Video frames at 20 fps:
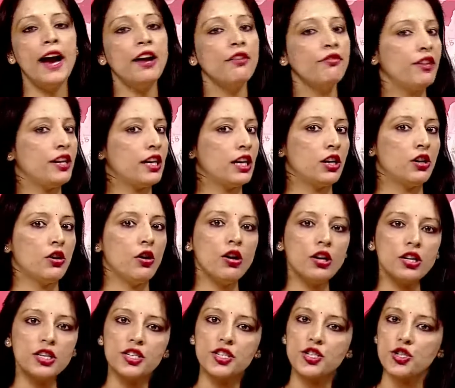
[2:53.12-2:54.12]
and we
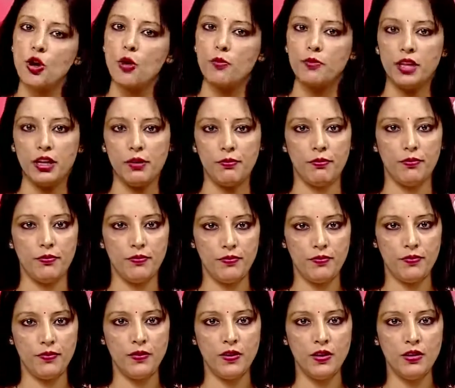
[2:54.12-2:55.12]
cannot stop them.
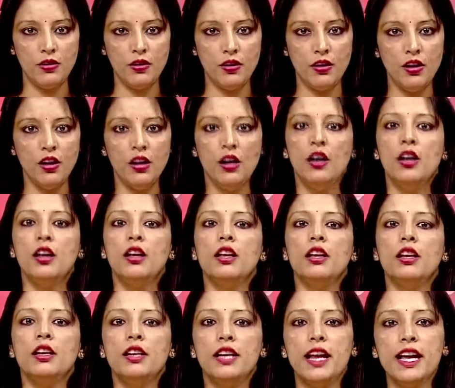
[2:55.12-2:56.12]

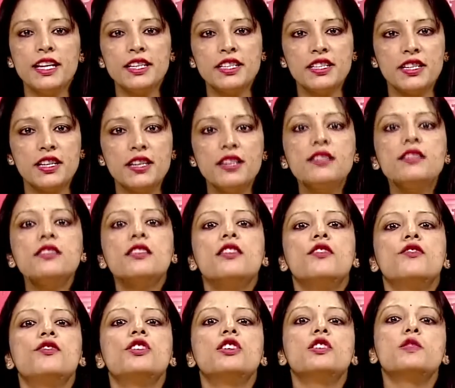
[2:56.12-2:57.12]
Next is
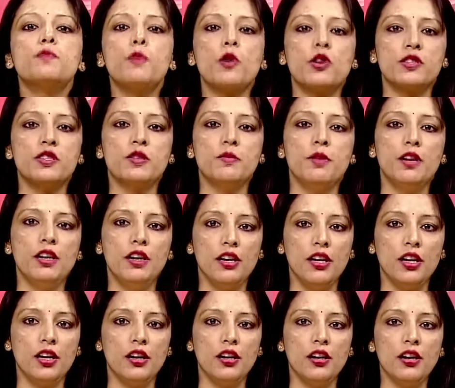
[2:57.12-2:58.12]

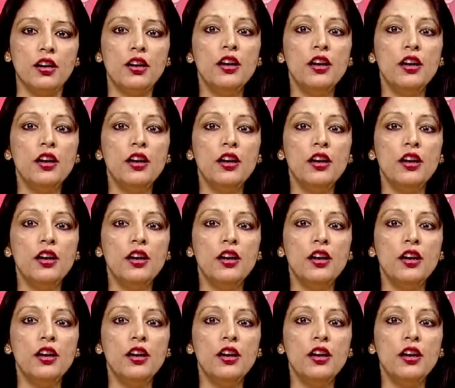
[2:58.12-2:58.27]
responsibility.